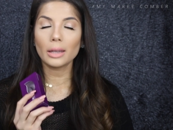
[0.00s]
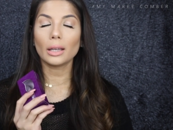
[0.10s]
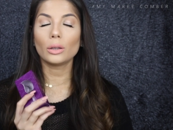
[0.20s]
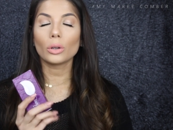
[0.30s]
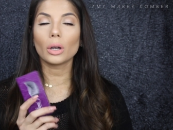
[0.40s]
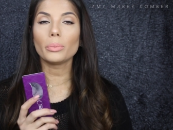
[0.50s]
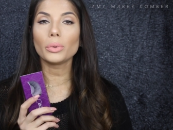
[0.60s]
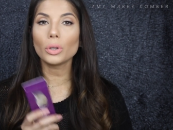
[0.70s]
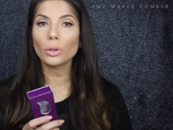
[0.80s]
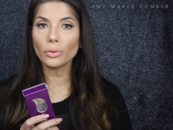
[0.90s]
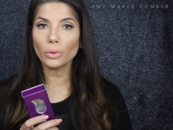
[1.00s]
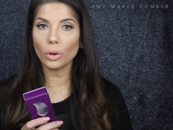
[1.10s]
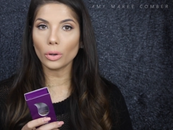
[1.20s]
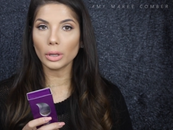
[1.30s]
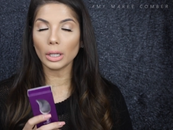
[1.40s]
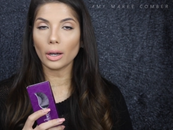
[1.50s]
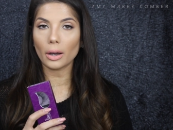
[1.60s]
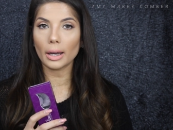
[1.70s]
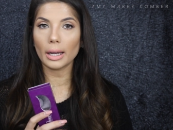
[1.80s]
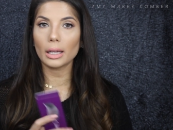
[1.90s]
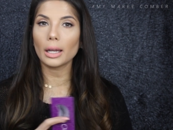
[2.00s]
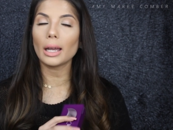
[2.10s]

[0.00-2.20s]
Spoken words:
They look beautiful on the eye